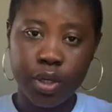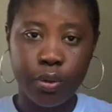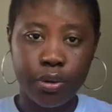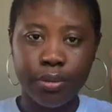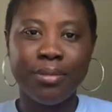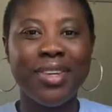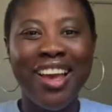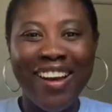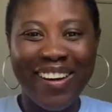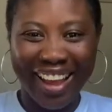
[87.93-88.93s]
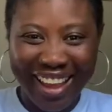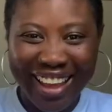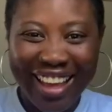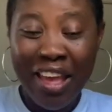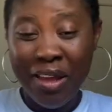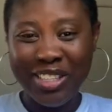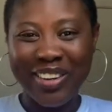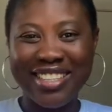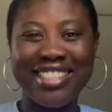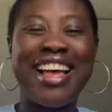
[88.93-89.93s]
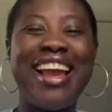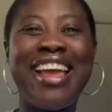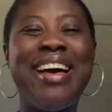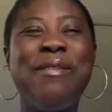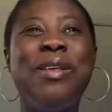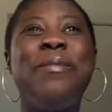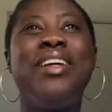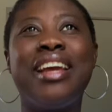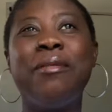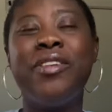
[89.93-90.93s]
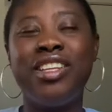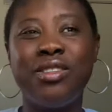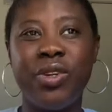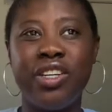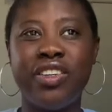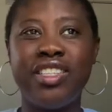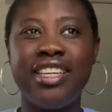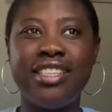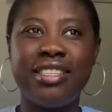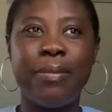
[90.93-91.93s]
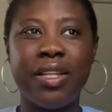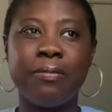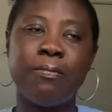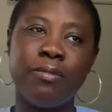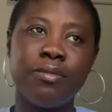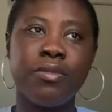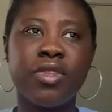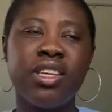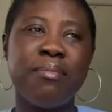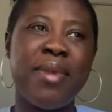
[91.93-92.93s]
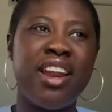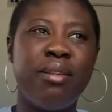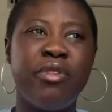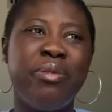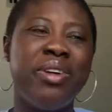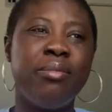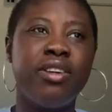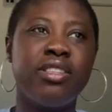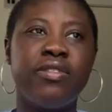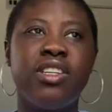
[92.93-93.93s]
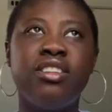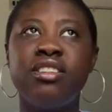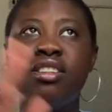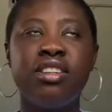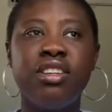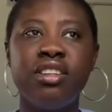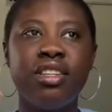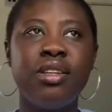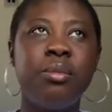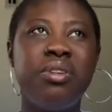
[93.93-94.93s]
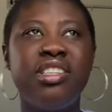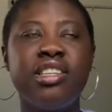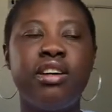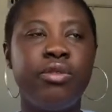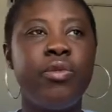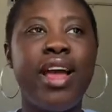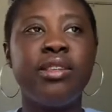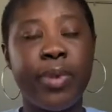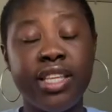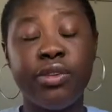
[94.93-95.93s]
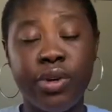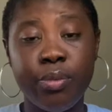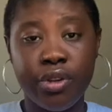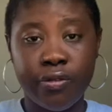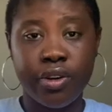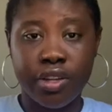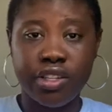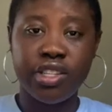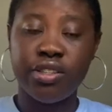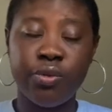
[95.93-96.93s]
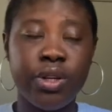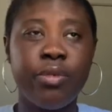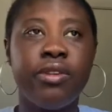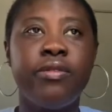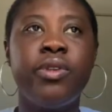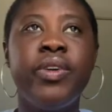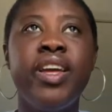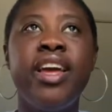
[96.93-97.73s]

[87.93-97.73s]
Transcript: Woo. Okay, jokes aside, no, but Cameroon is really good. It's a bit mad at the moment because of a political unrest, but it's a really beautiful country. It's really beautiful.